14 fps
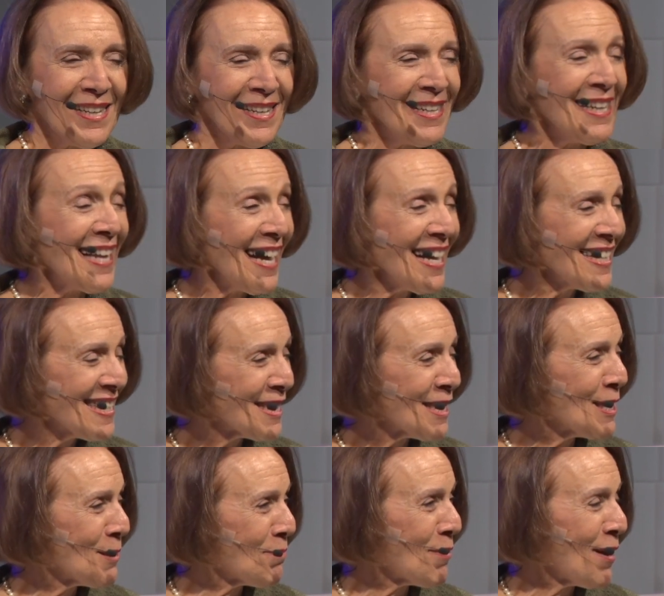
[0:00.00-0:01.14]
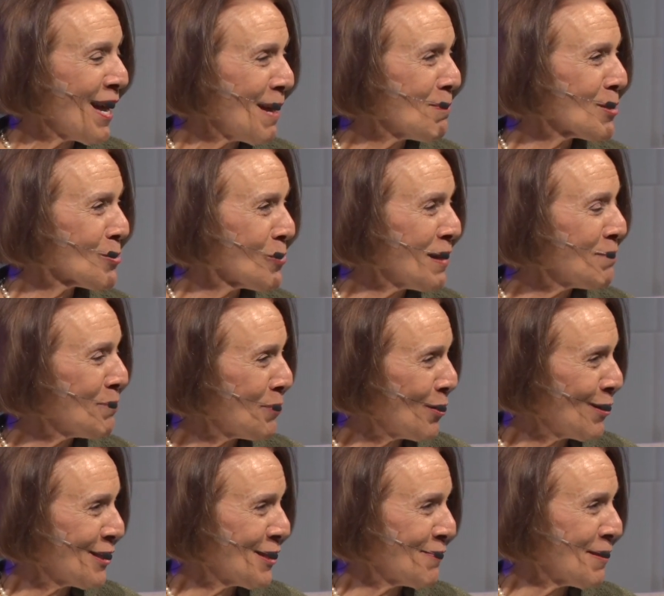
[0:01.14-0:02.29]
light is perhaps one
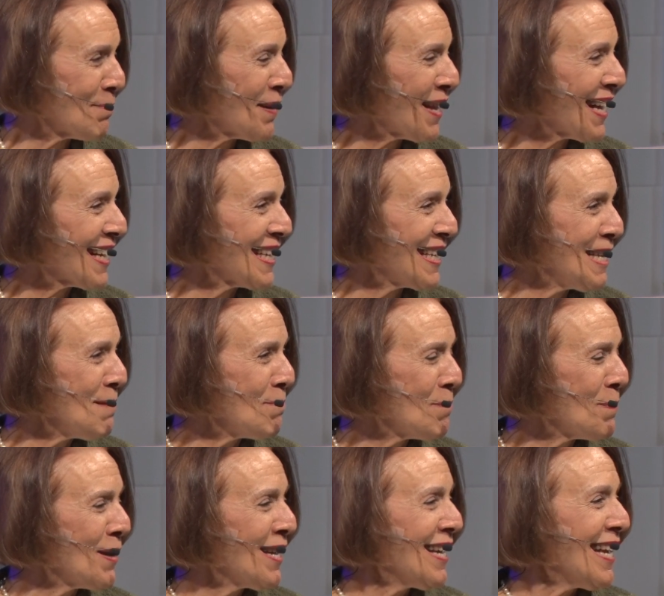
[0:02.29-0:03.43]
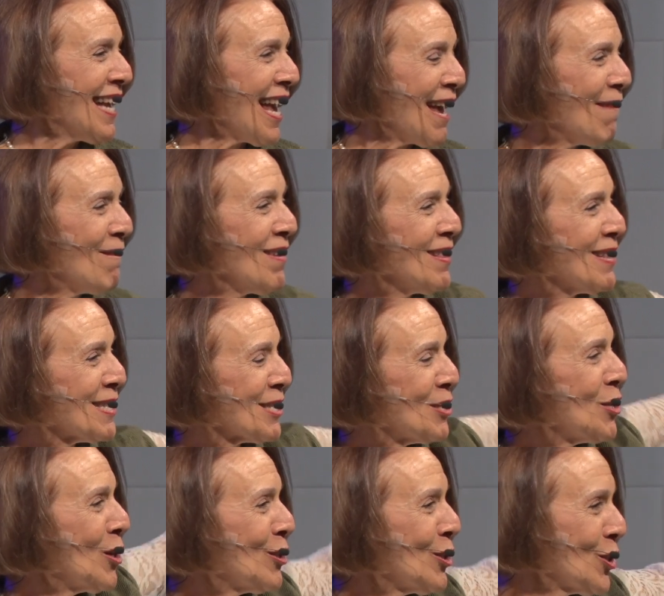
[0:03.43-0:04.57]
part of it, but I keep having this
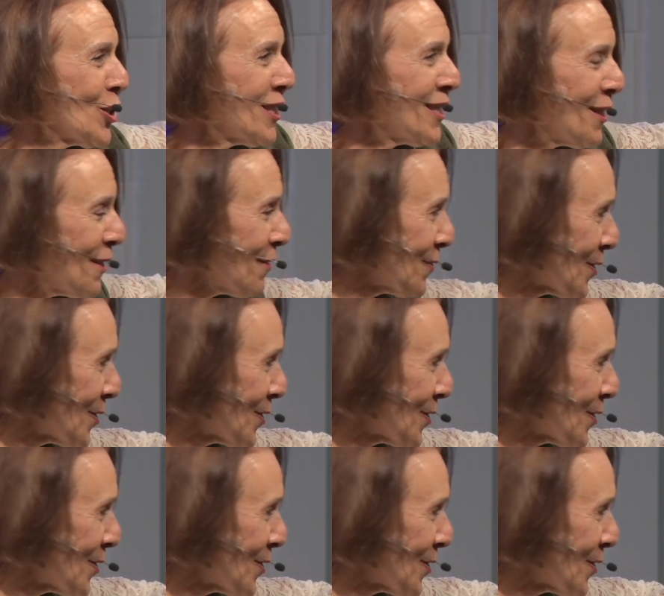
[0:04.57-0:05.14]
notion of